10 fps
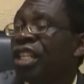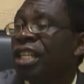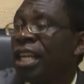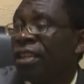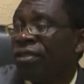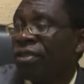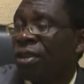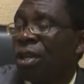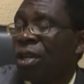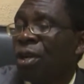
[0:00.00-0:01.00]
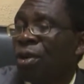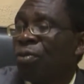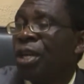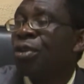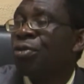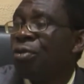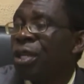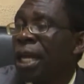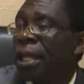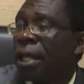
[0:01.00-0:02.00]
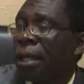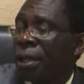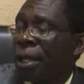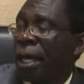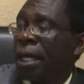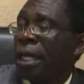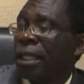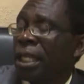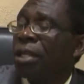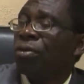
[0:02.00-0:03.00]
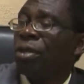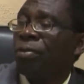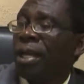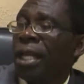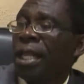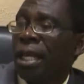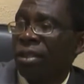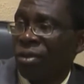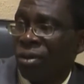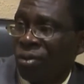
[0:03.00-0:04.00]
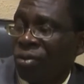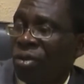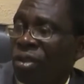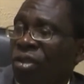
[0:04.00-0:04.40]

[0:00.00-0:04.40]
Danger is when you go there and they are telling you the weather there is not good.